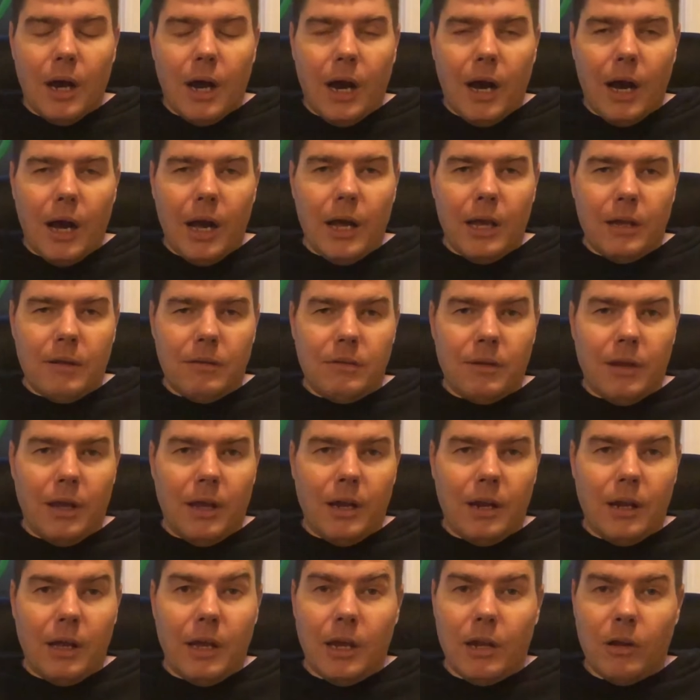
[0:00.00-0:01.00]
I
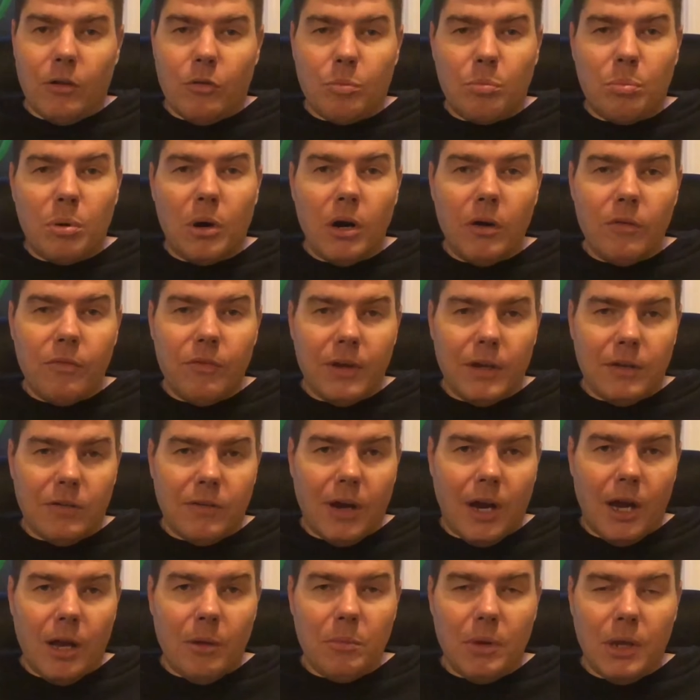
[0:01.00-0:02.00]
said, it's perfect
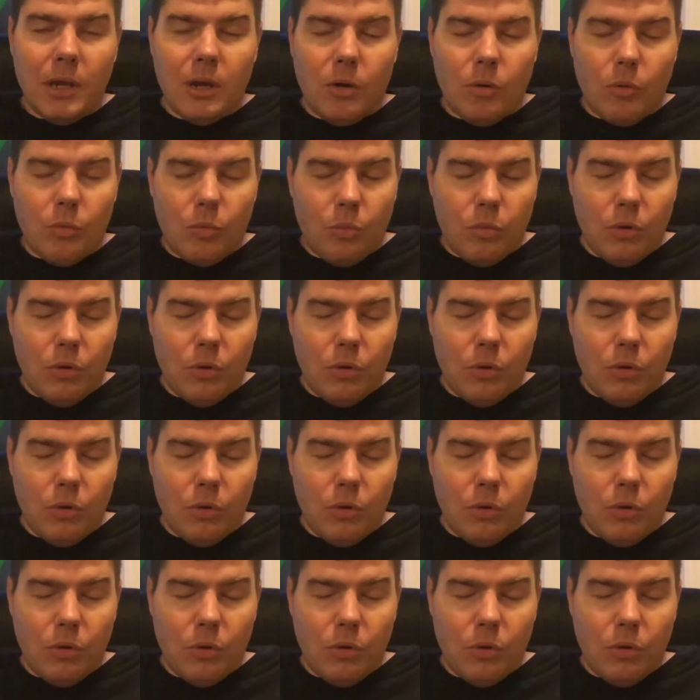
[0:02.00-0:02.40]
timing.